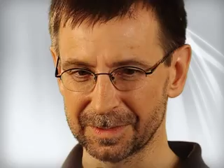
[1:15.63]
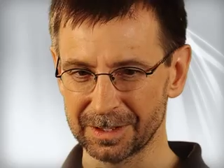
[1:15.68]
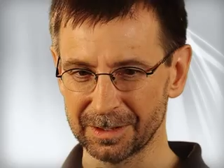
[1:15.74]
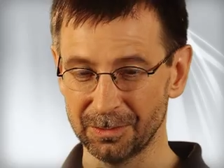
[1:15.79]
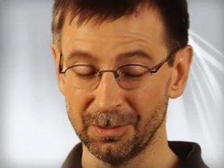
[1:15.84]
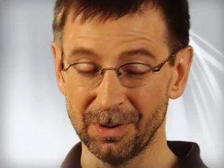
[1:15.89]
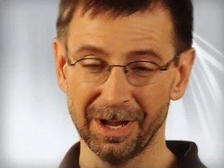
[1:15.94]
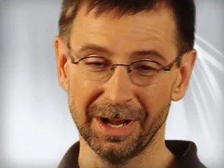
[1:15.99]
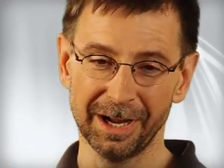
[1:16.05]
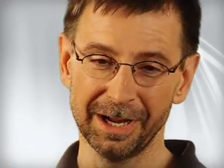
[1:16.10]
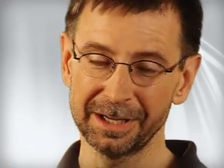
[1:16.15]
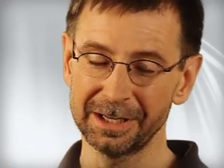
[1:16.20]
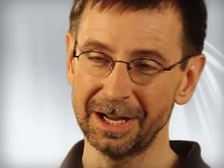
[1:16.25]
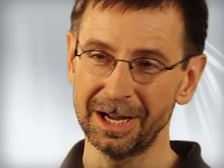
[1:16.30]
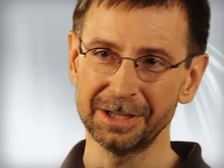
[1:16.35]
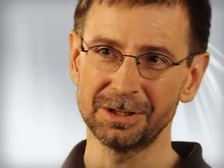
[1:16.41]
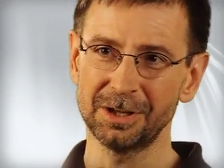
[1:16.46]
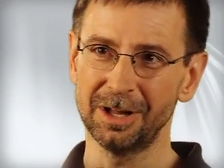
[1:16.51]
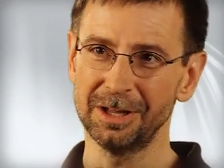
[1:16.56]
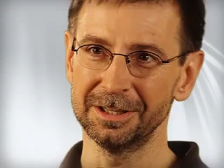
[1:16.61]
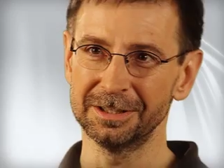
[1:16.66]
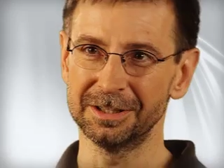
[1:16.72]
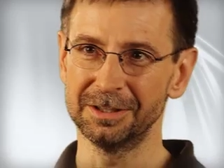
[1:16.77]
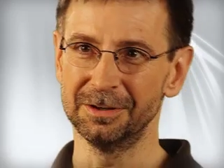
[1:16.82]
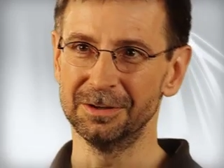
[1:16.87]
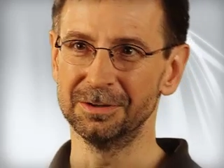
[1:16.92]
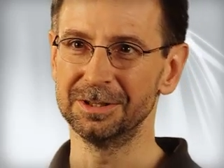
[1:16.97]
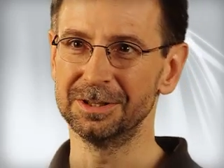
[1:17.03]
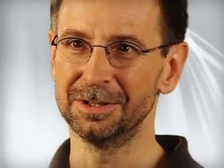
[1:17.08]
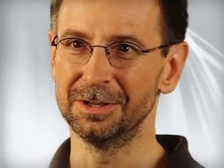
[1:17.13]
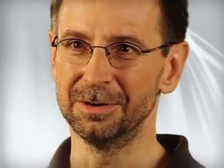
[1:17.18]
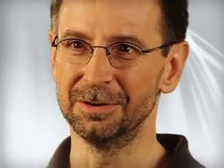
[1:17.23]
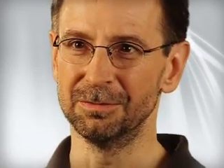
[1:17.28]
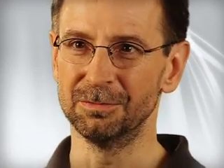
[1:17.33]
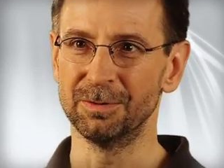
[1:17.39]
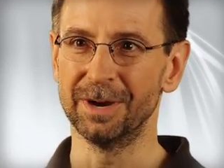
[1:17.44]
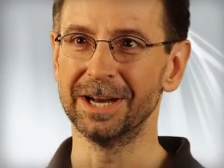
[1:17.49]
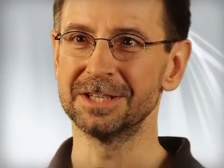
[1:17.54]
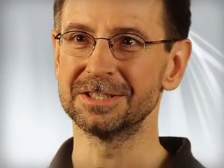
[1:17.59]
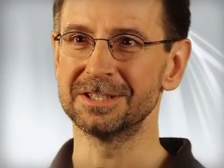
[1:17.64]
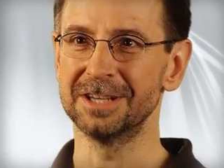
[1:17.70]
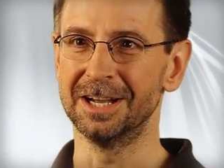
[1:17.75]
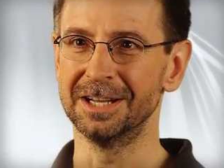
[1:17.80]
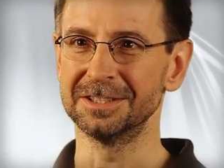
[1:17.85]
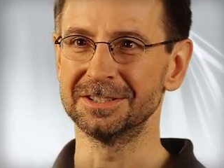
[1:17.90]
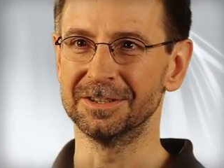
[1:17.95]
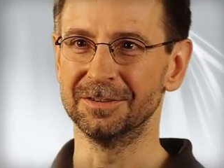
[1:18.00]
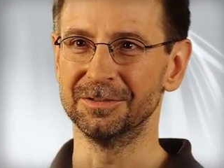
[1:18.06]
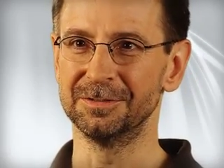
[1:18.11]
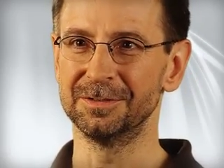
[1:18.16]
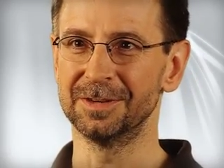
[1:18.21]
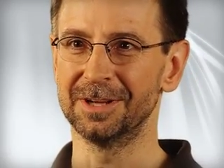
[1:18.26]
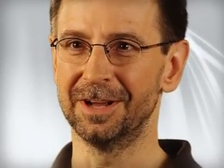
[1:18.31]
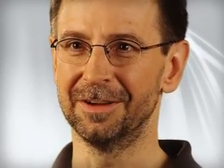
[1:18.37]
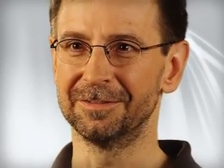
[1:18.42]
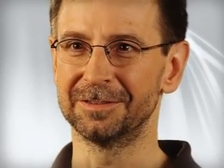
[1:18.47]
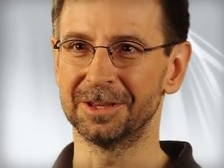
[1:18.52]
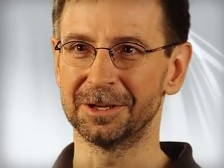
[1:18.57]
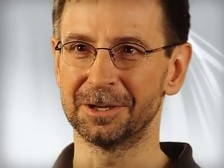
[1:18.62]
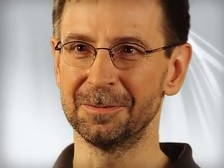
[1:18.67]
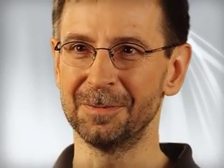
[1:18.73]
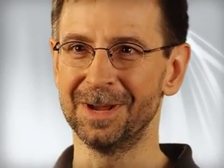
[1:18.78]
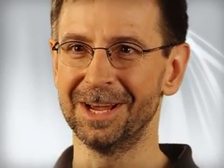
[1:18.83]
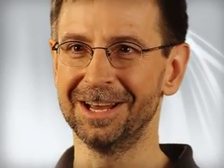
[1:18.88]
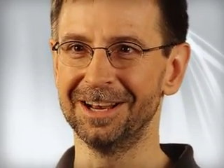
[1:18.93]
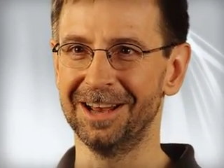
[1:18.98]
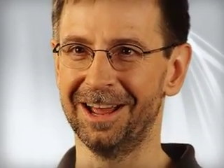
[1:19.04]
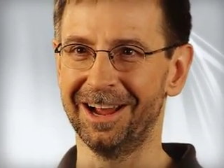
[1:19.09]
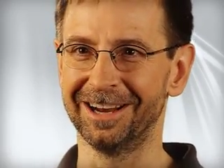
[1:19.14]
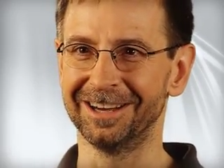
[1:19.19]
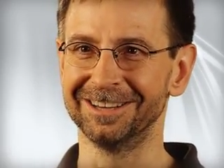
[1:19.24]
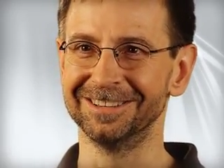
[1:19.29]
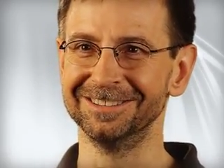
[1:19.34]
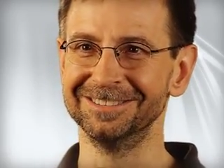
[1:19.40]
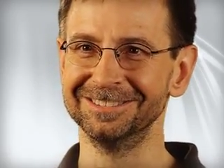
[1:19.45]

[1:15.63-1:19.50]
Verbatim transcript: Well, I, I call it the, the renaissance of, of the command line.